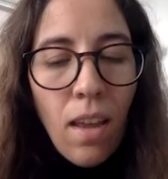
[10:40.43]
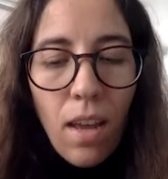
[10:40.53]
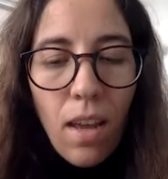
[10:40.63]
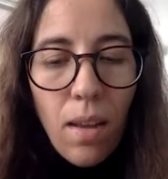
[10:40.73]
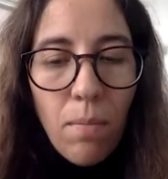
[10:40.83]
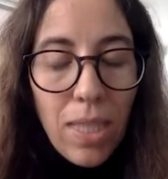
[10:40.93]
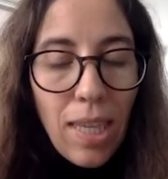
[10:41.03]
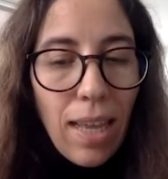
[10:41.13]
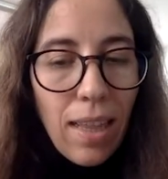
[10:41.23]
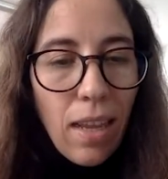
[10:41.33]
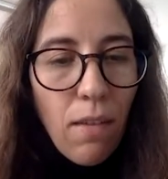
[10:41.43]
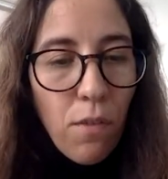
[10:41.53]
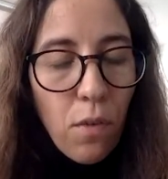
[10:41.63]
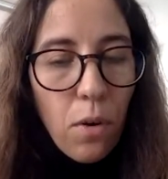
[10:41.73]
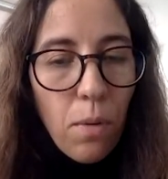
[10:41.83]
sadly,
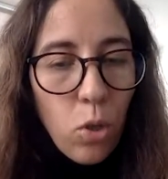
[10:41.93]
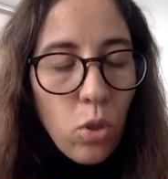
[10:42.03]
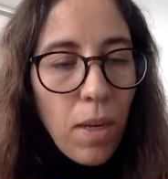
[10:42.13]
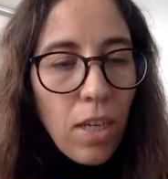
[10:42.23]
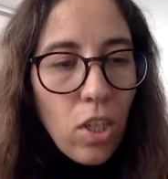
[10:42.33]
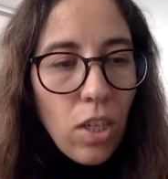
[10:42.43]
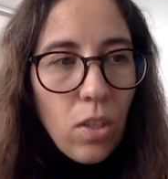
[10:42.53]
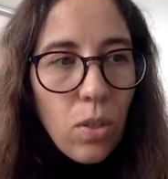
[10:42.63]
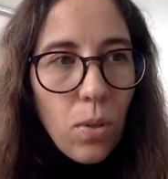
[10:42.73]
for most patients.